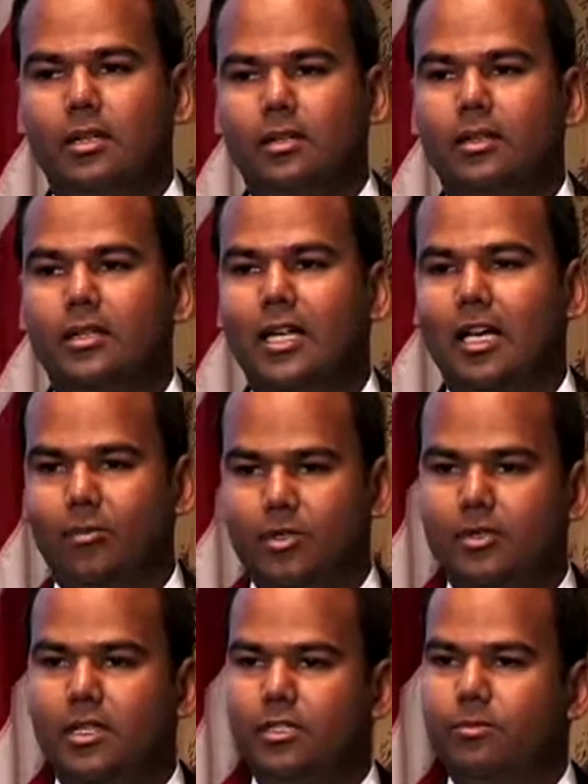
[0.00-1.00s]
the
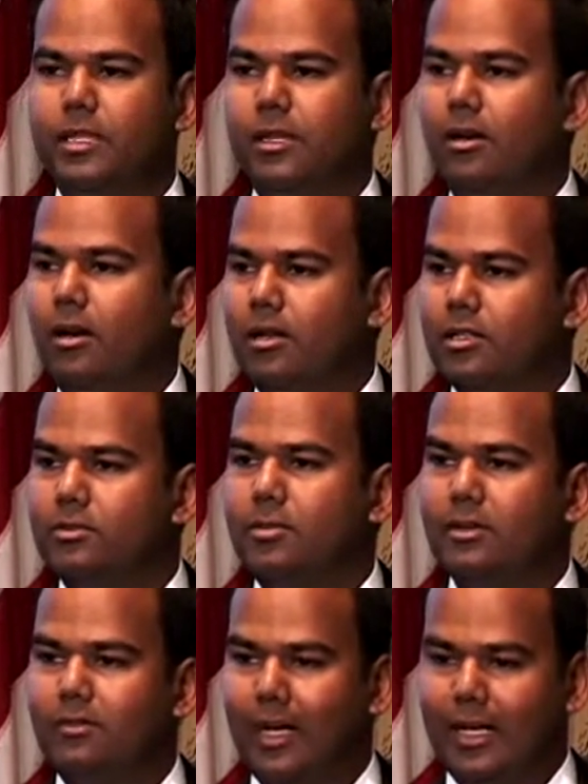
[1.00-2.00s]
damage that's being caused by
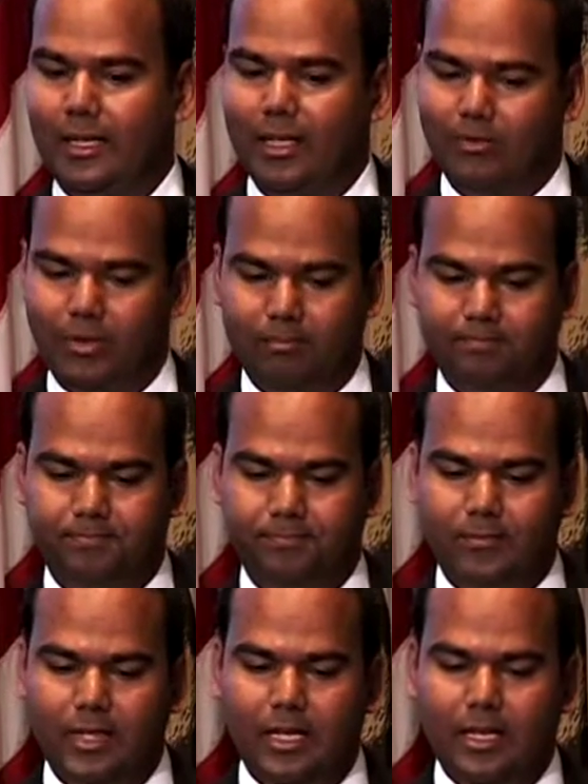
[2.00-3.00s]
fatty liver.
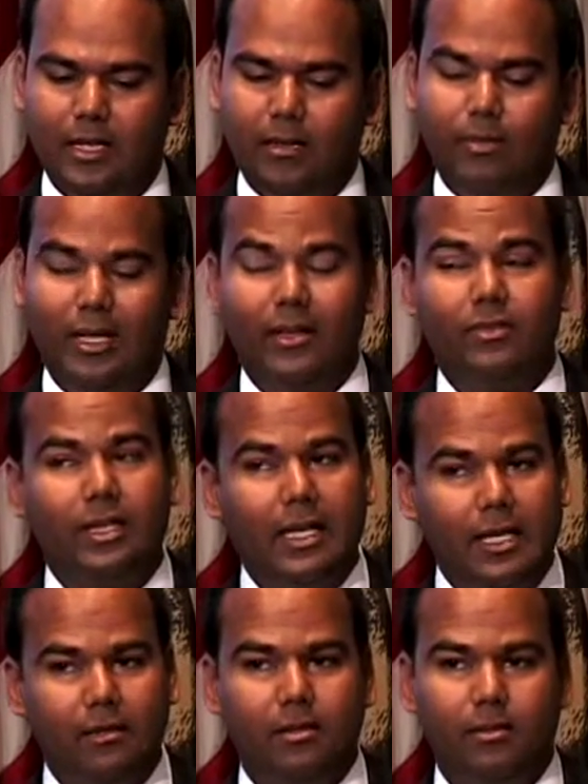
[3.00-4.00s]
But even
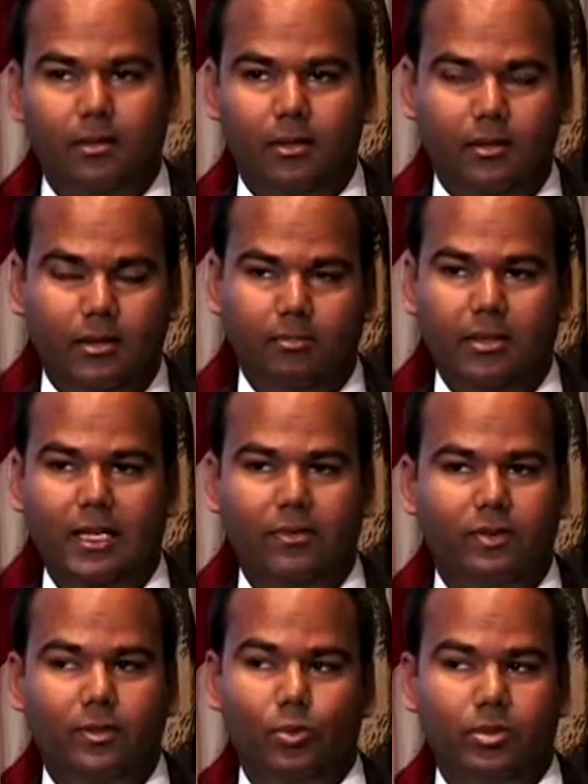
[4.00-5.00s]
that, the, the
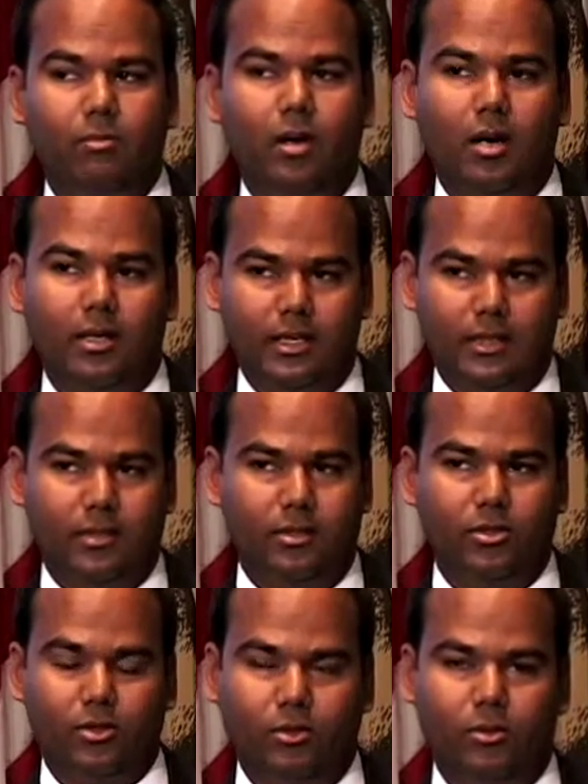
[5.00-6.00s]
benefit was modest,
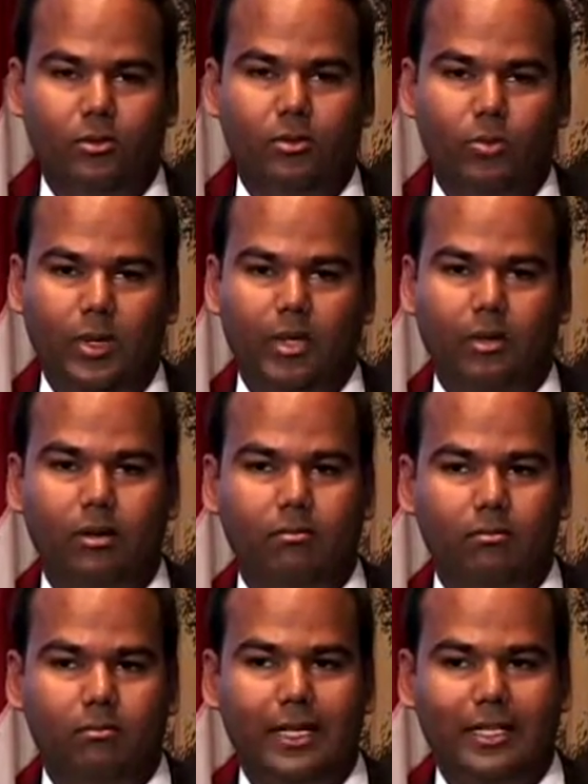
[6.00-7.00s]
so we cannot
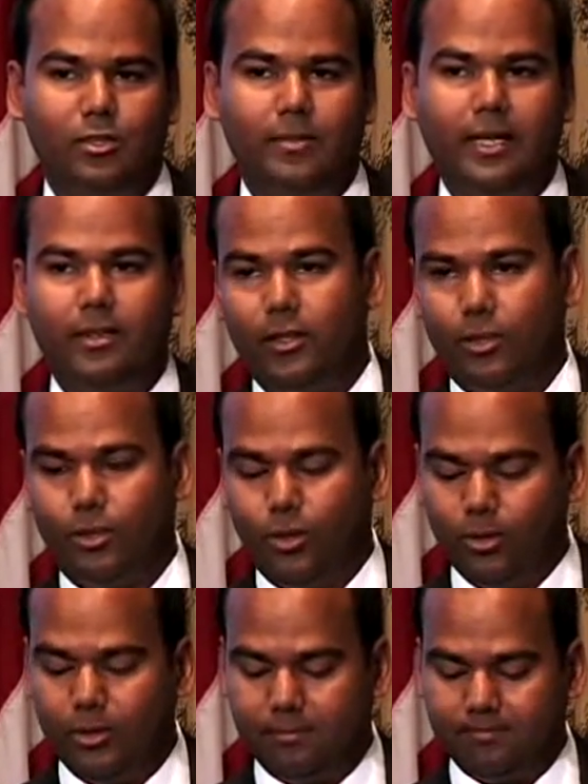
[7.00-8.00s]
expect a
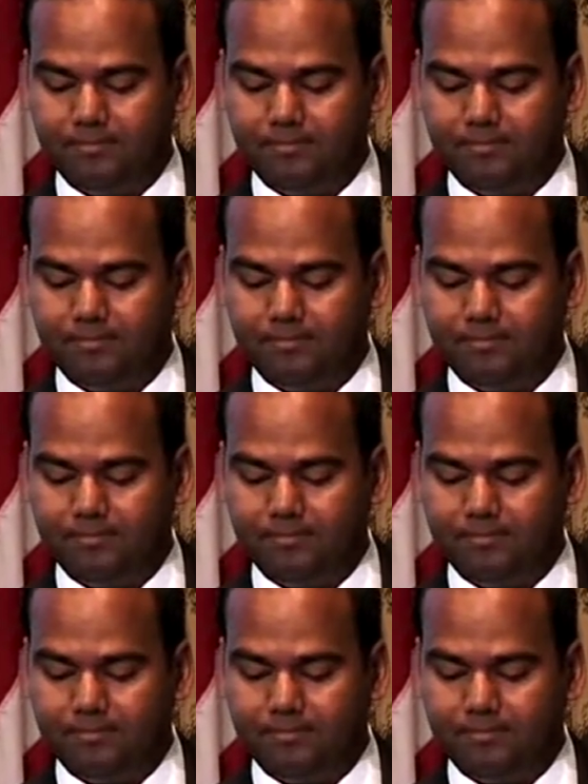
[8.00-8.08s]
cure.